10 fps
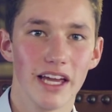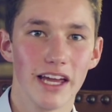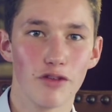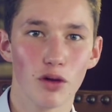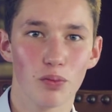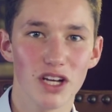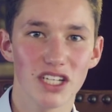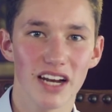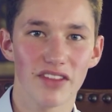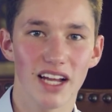If you
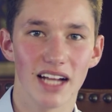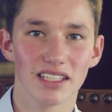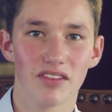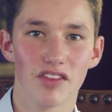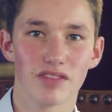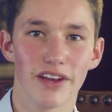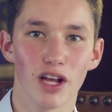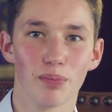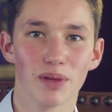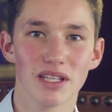appreciated the content of this
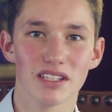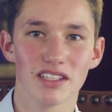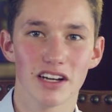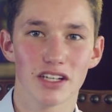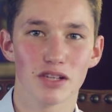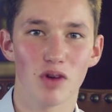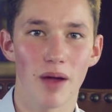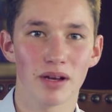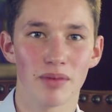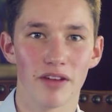video, please consider
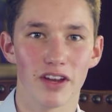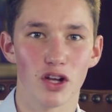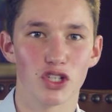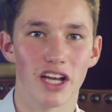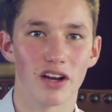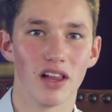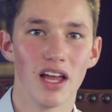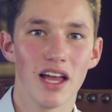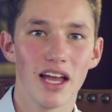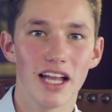subscribing to my video channel
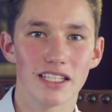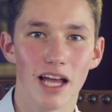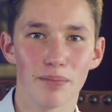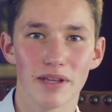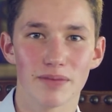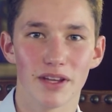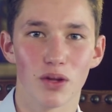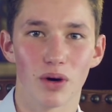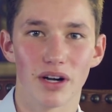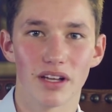and help me spread
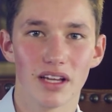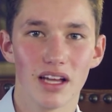the word.